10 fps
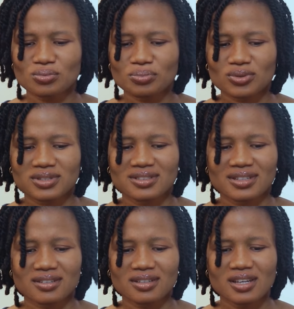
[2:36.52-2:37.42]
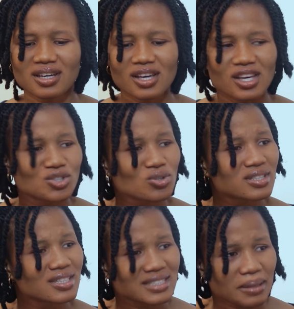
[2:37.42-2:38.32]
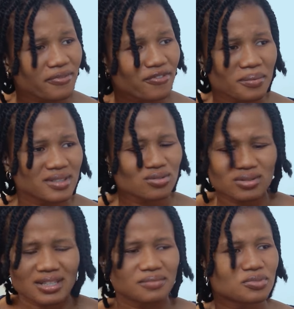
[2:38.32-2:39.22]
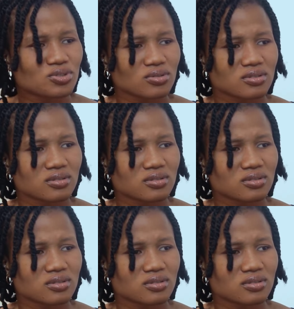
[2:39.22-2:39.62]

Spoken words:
too much now. It's just a jam form and not admission.